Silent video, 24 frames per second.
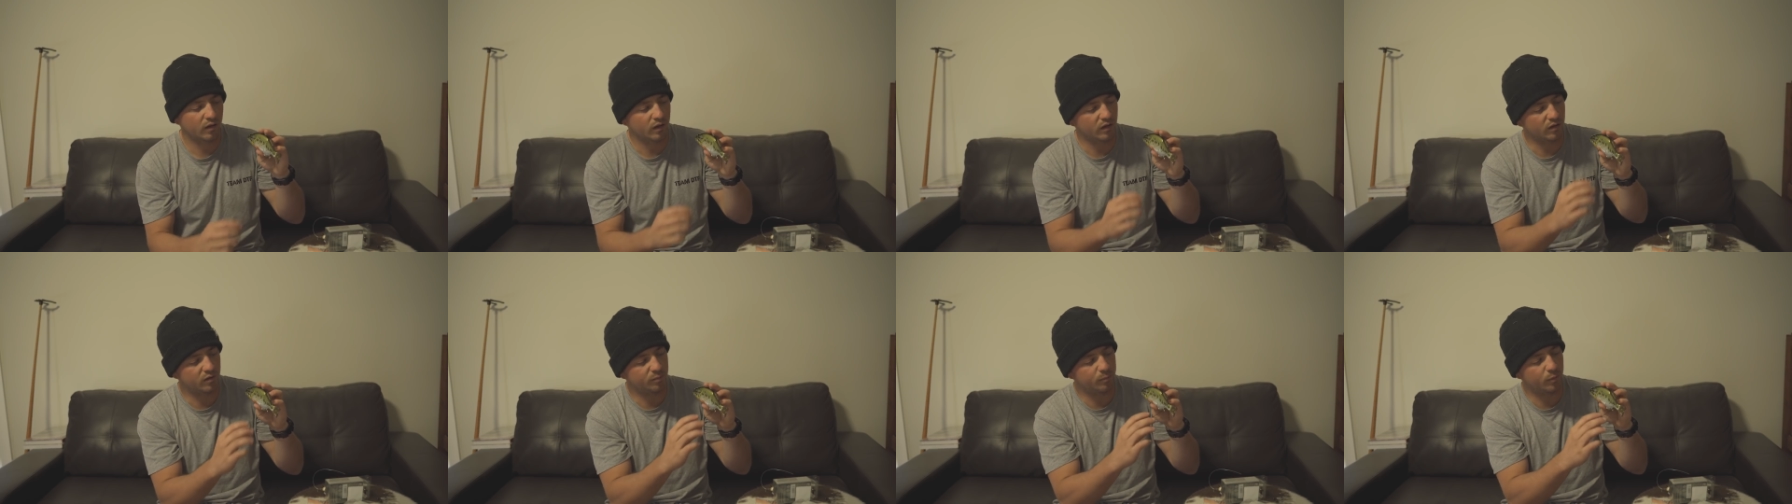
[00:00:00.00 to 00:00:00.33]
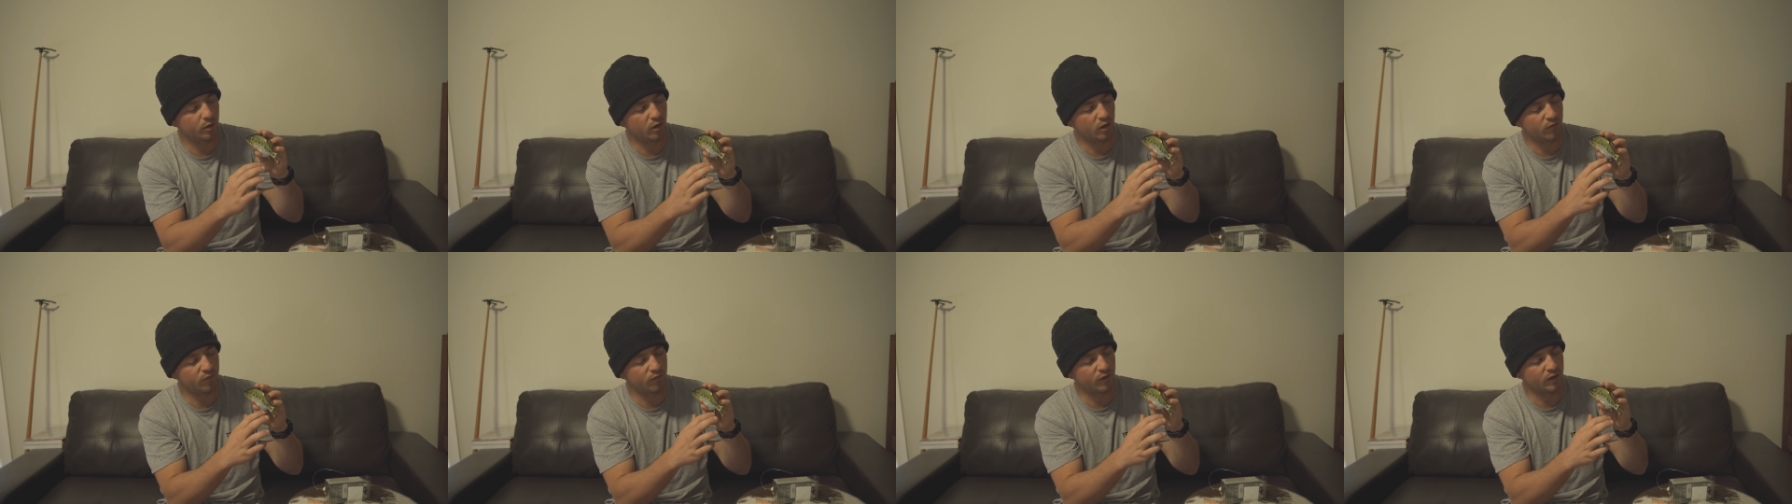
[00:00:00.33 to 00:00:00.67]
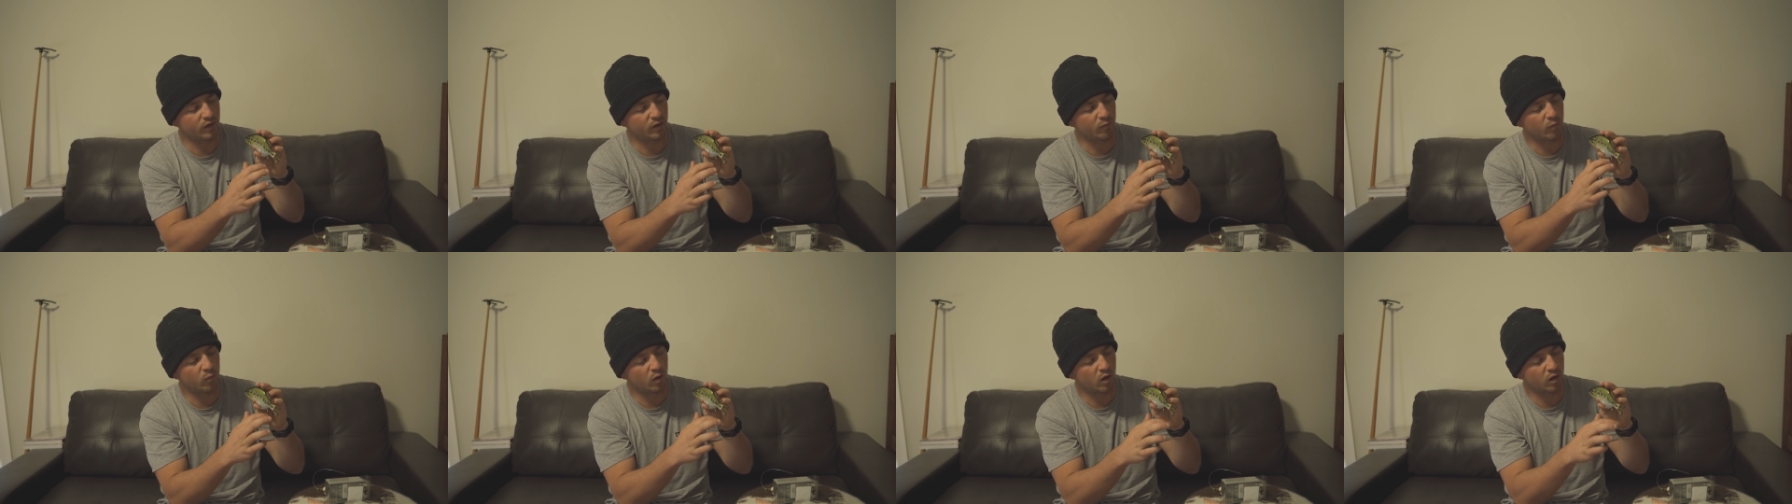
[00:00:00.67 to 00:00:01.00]
is
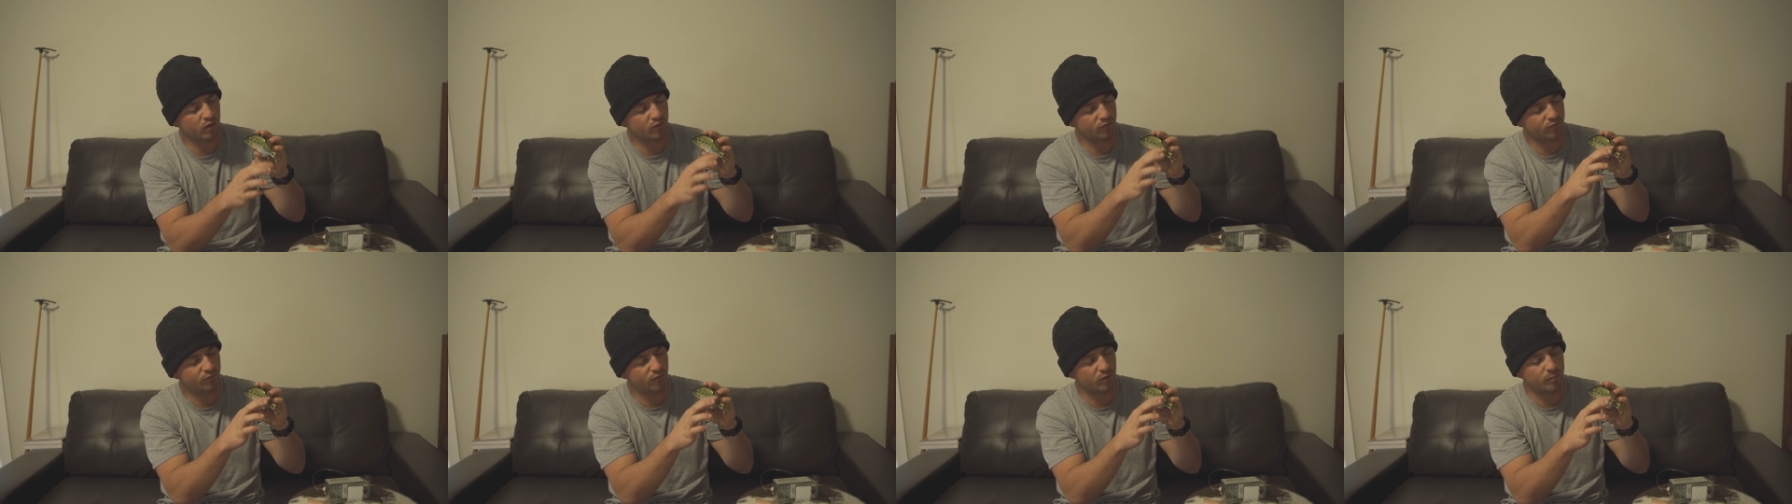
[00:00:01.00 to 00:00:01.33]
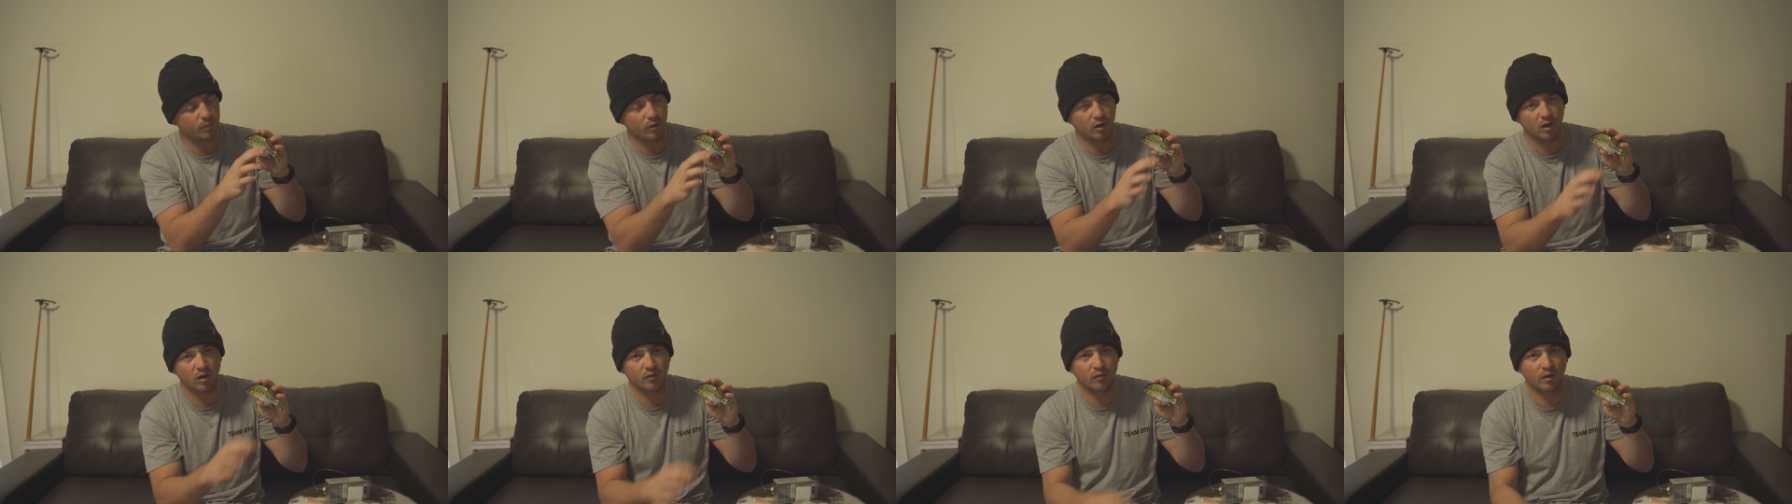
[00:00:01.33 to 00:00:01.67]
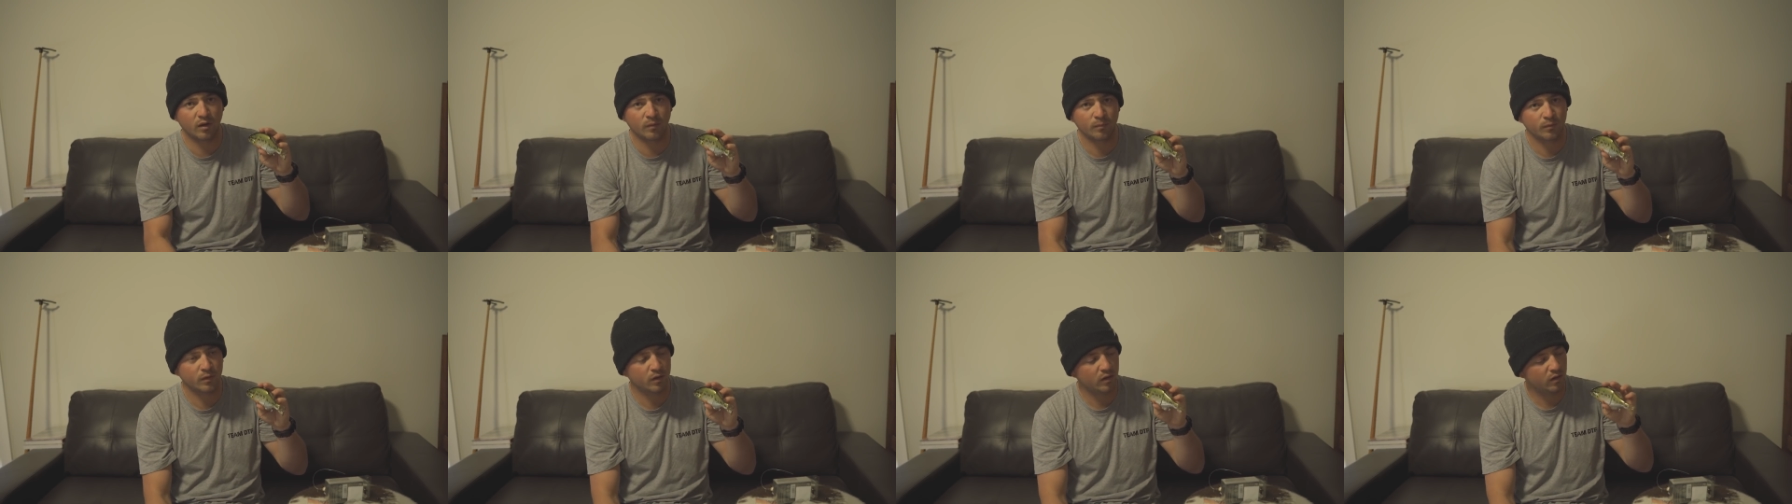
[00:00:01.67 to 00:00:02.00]
perfect. It won't flip
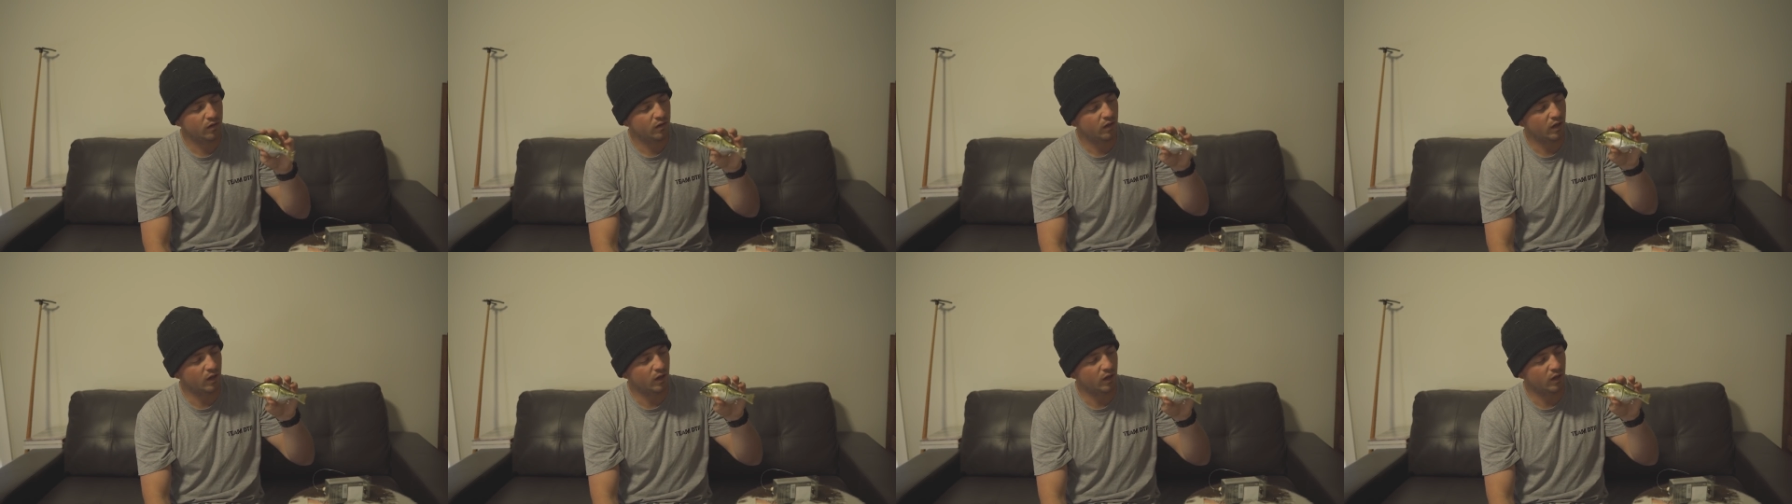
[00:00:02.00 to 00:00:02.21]
over